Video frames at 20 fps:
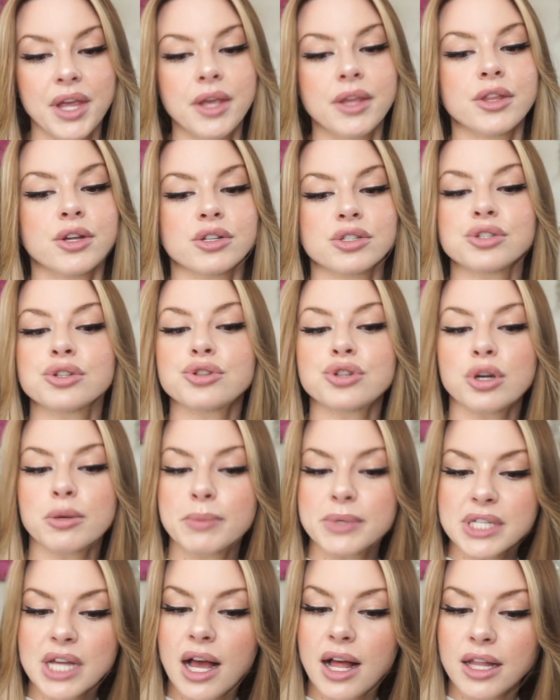There's a
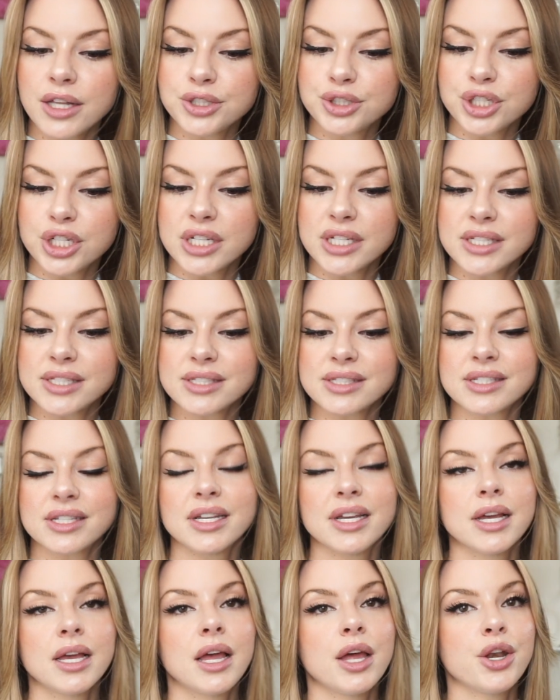dermatologist,
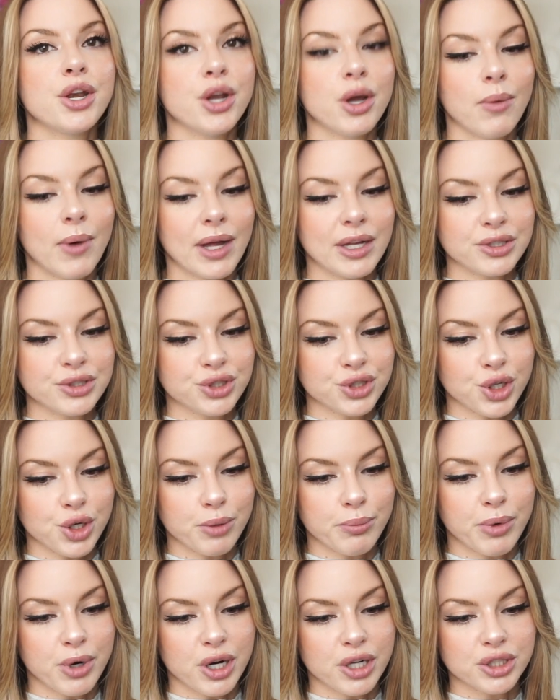Noelle
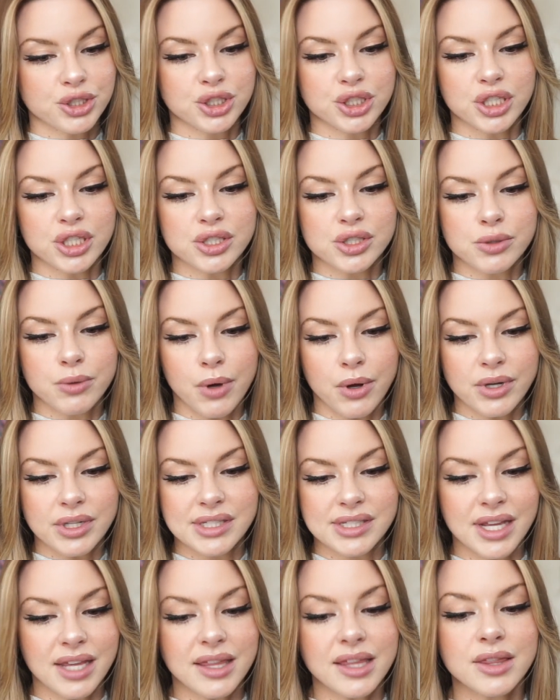Sherbert. She is
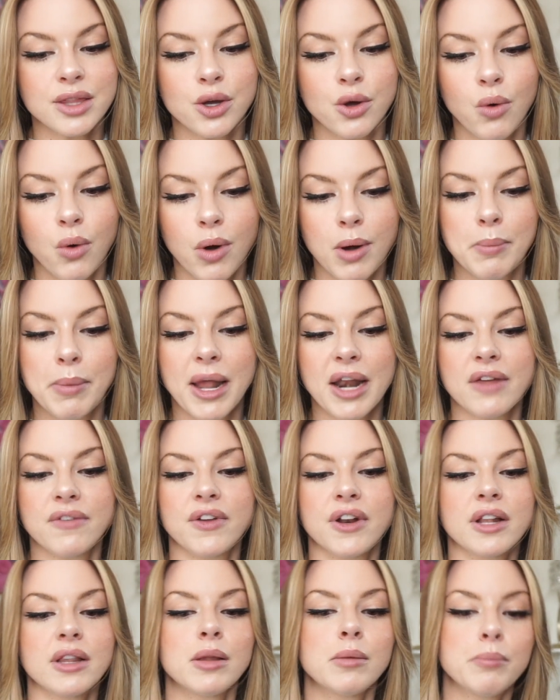quoted saying that the core
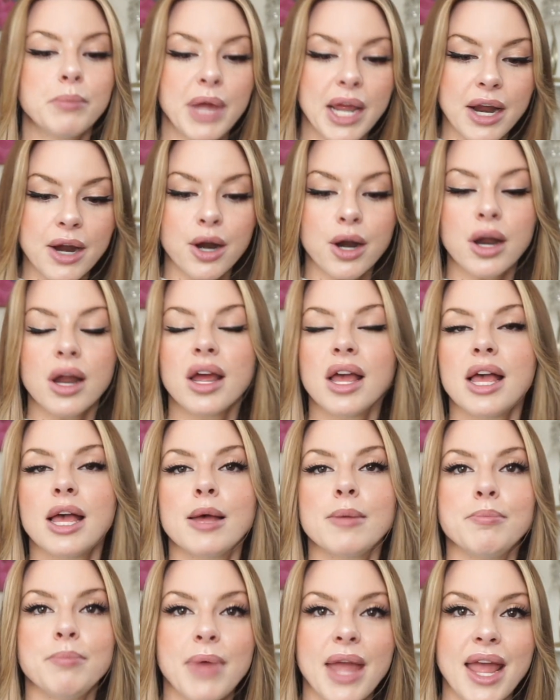benefit of La Mer
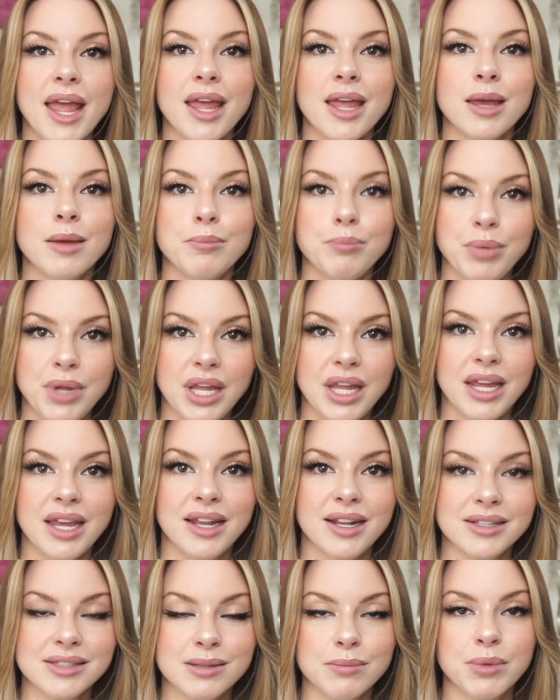may be in
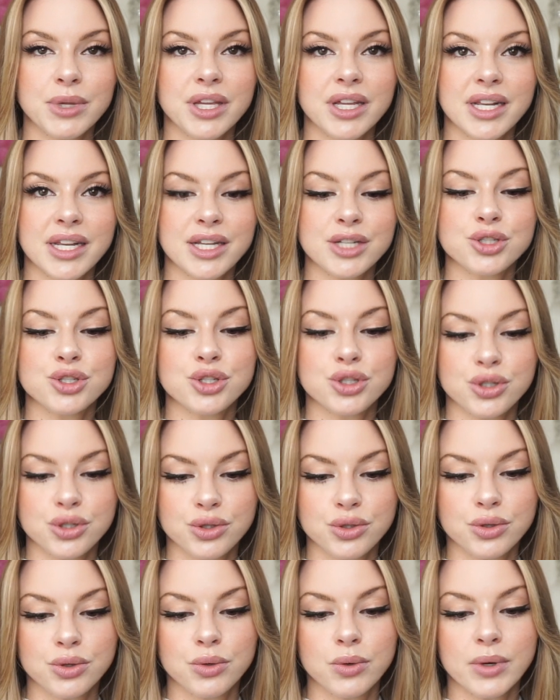its ability
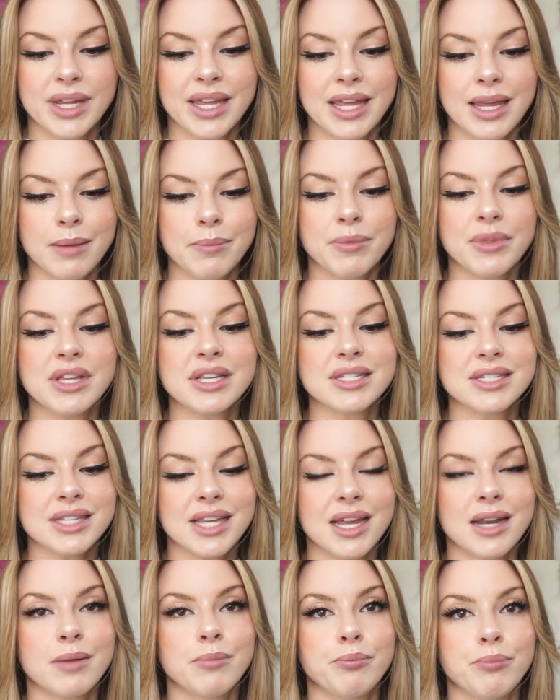to keep the
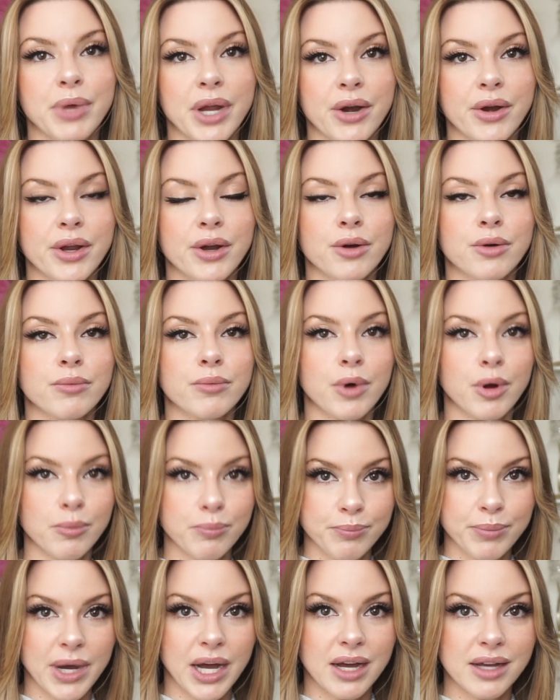skin barrier
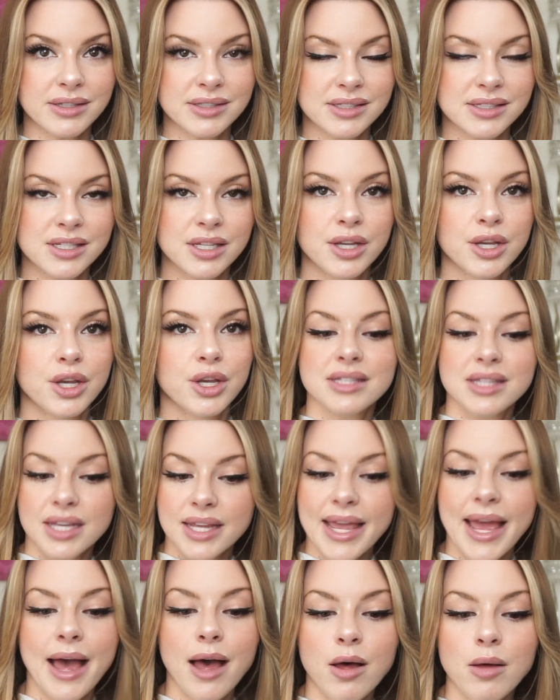robust. The
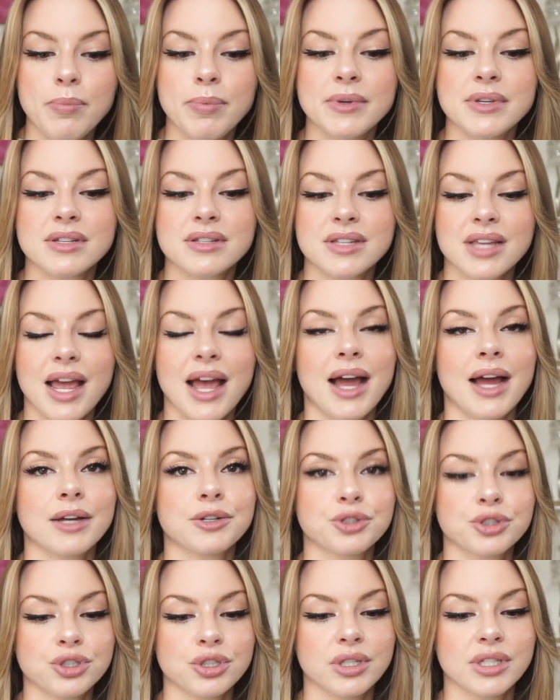kelp is
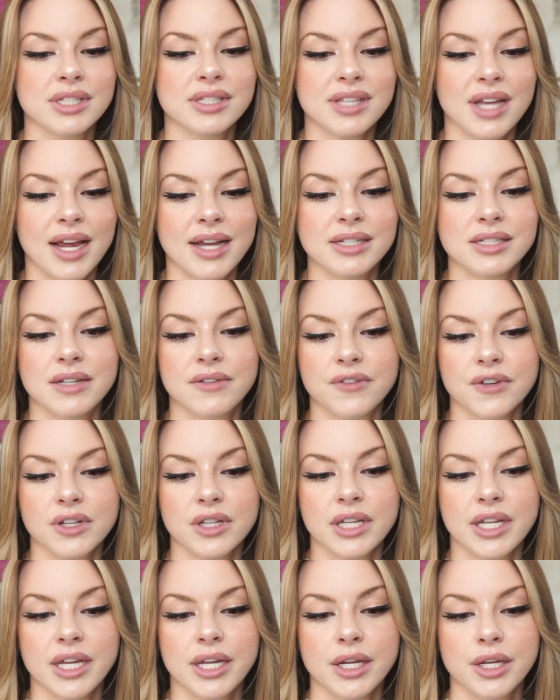actually
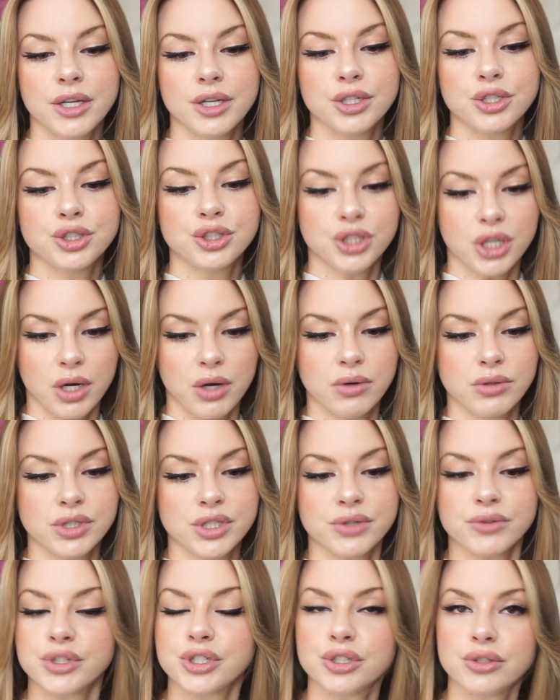scientifically shown
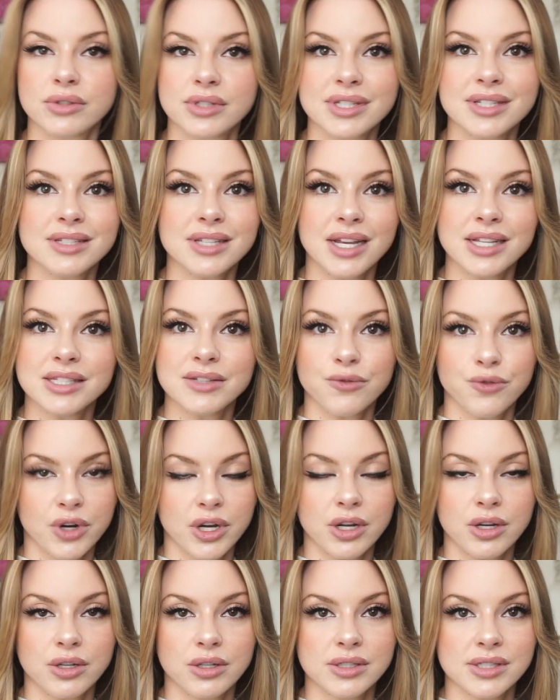to reduce the signs of
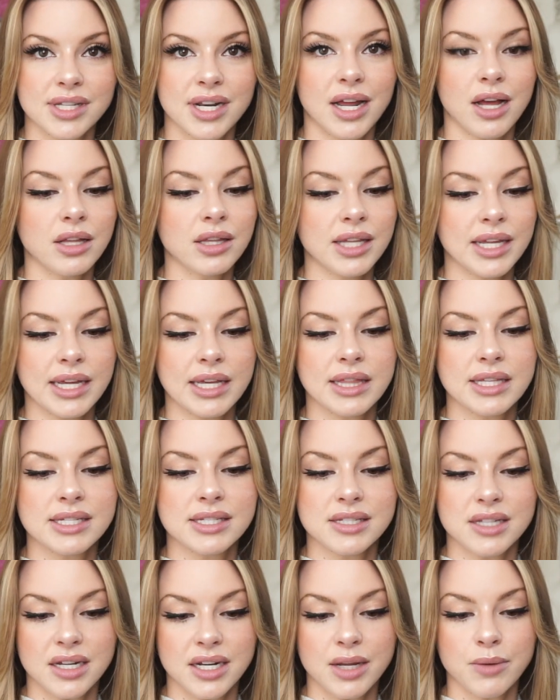wrinkles, and I'll link the
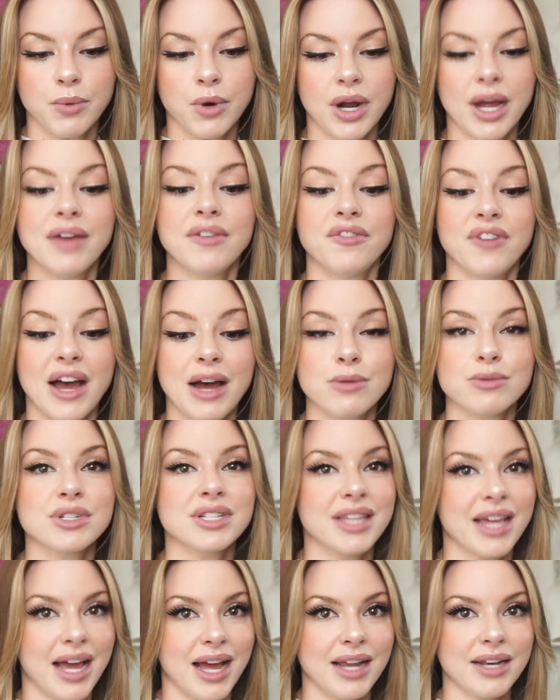study where I found
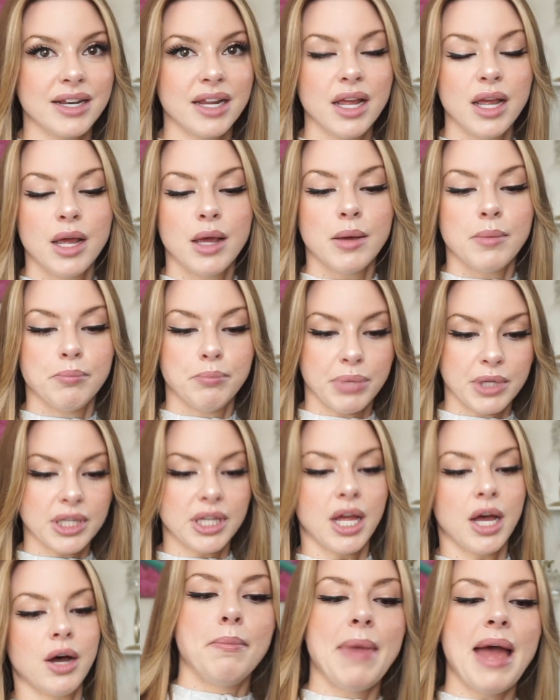that below.